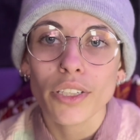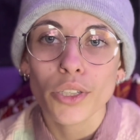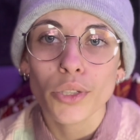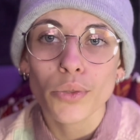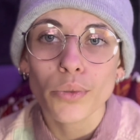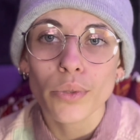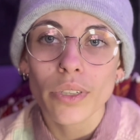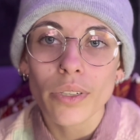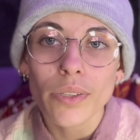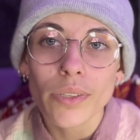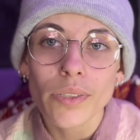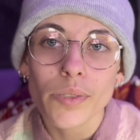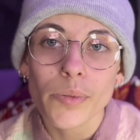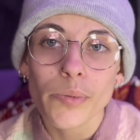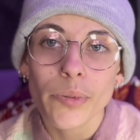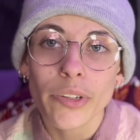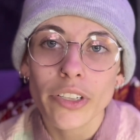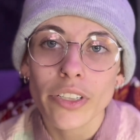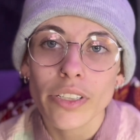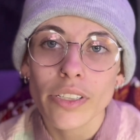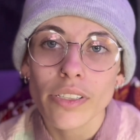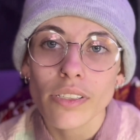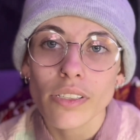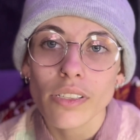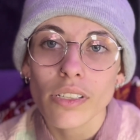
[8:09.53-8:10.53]
you are
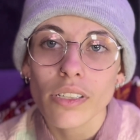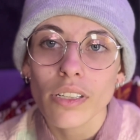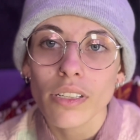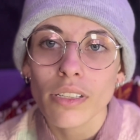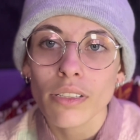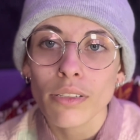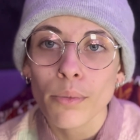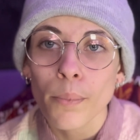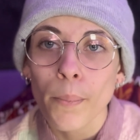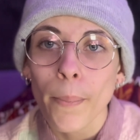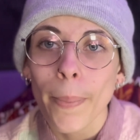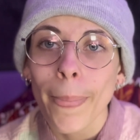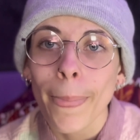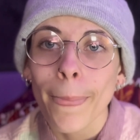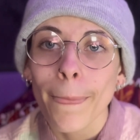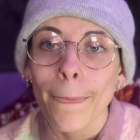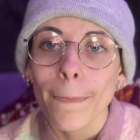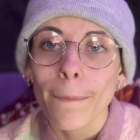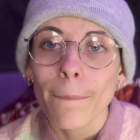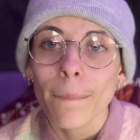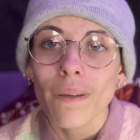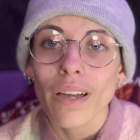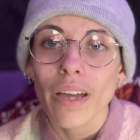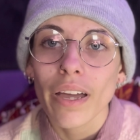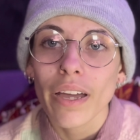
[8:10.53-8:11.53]
experiencing,
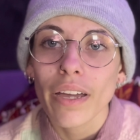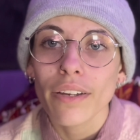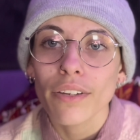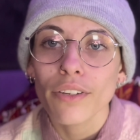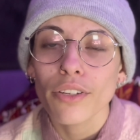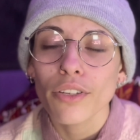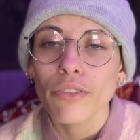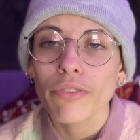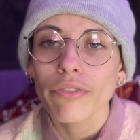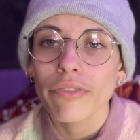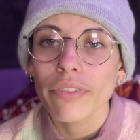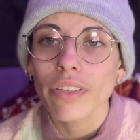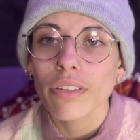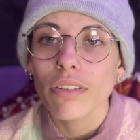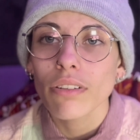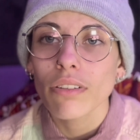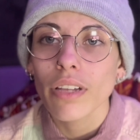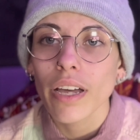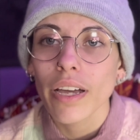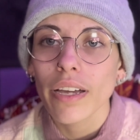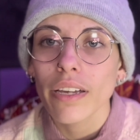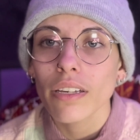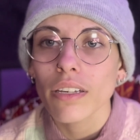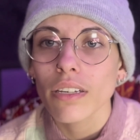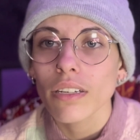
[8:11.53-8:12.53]
and you feel
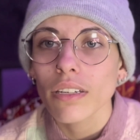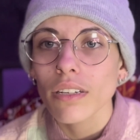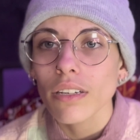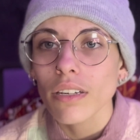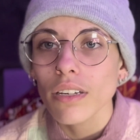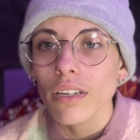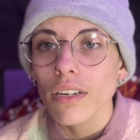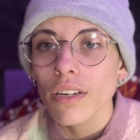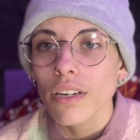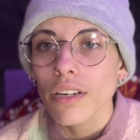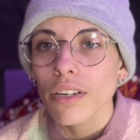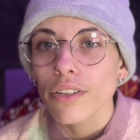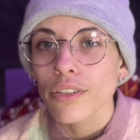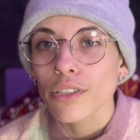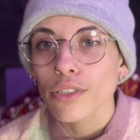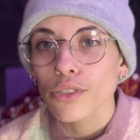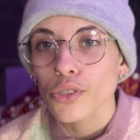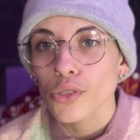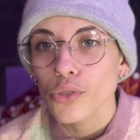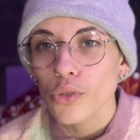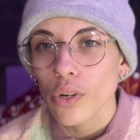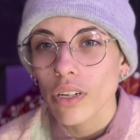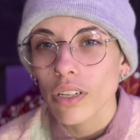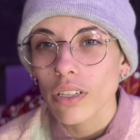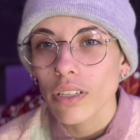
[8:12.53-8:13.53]
like you're
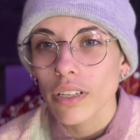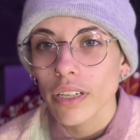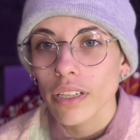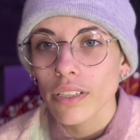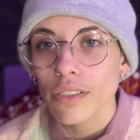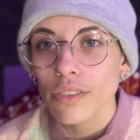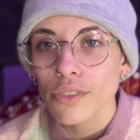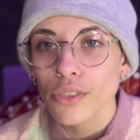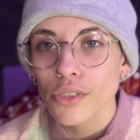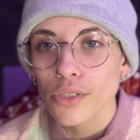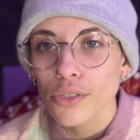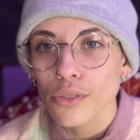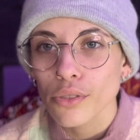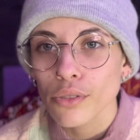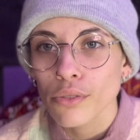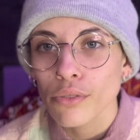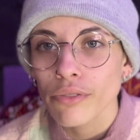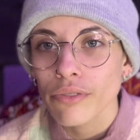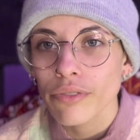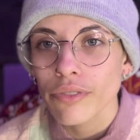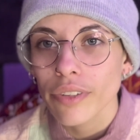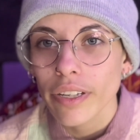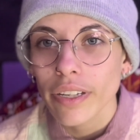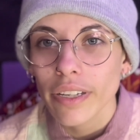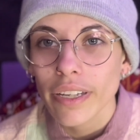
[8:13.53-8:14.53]
struggling to
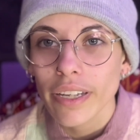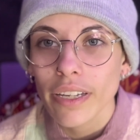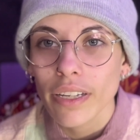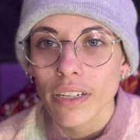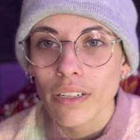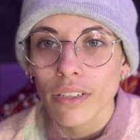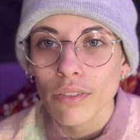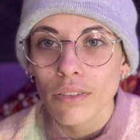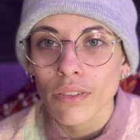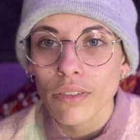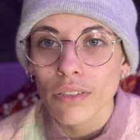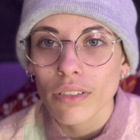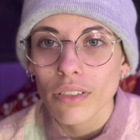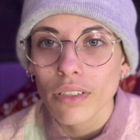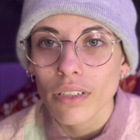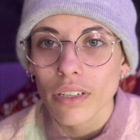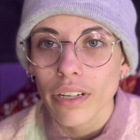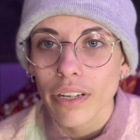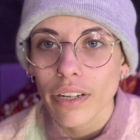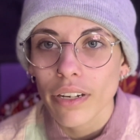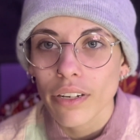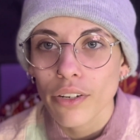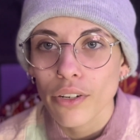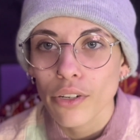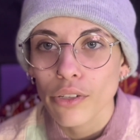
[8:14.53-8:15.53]
fit in
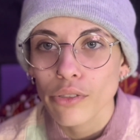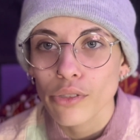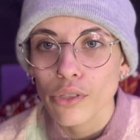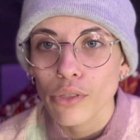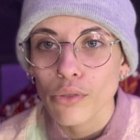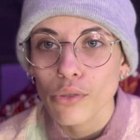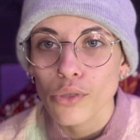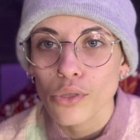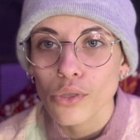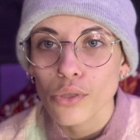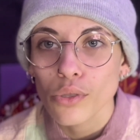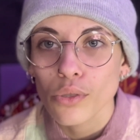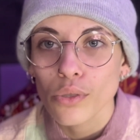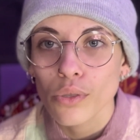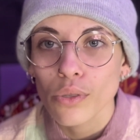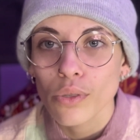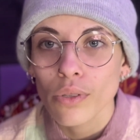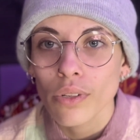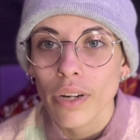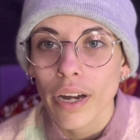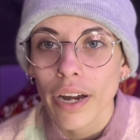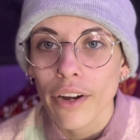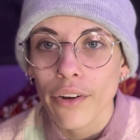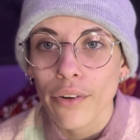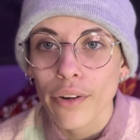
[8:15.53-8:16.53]
your social
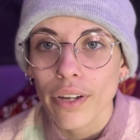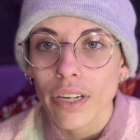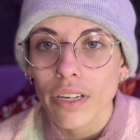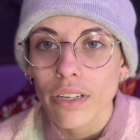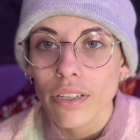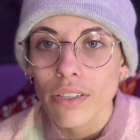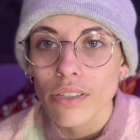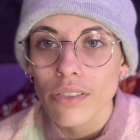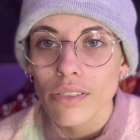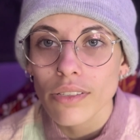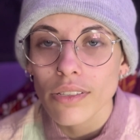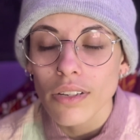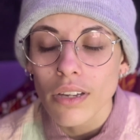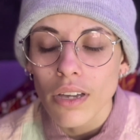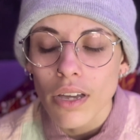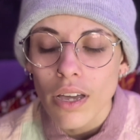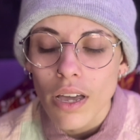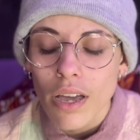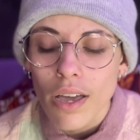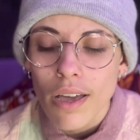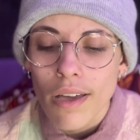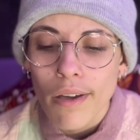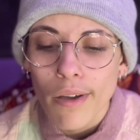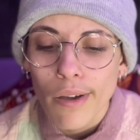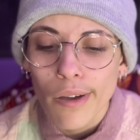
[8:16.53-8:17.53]
areas.
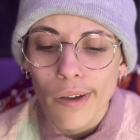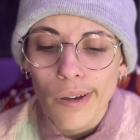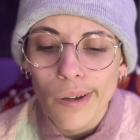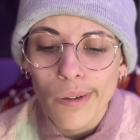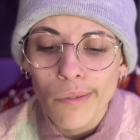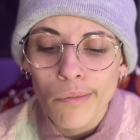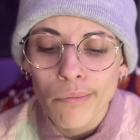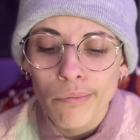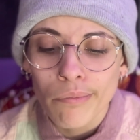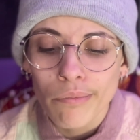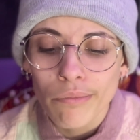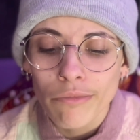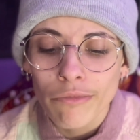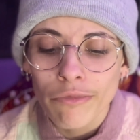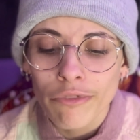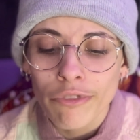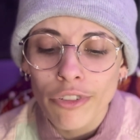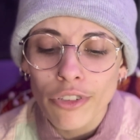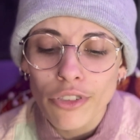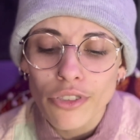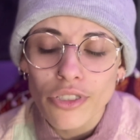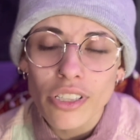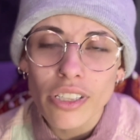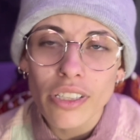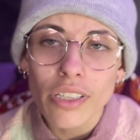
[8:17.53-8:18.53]

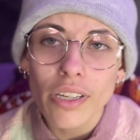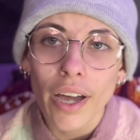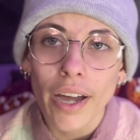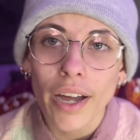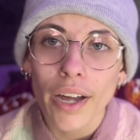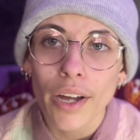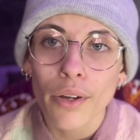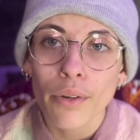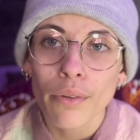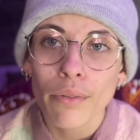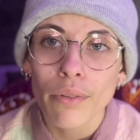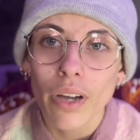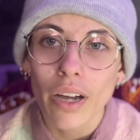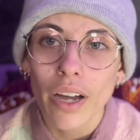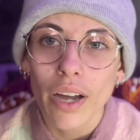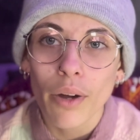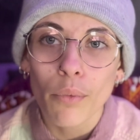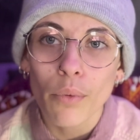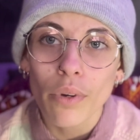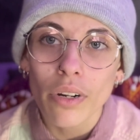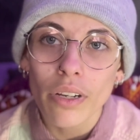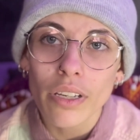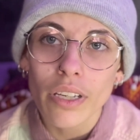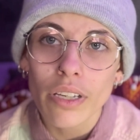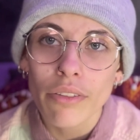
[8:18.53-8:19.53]
Firstly, I
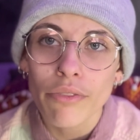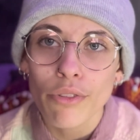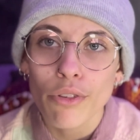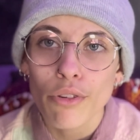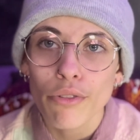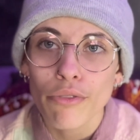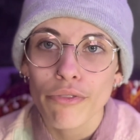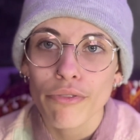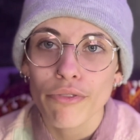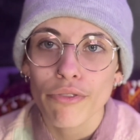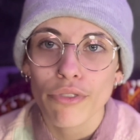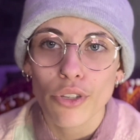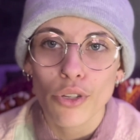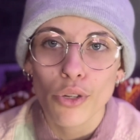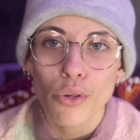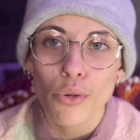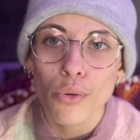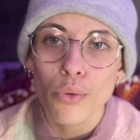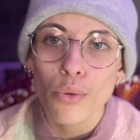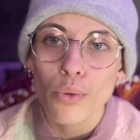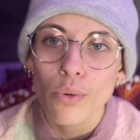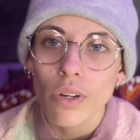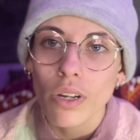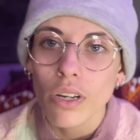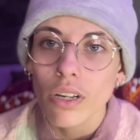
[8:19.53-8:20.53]
want to give you a few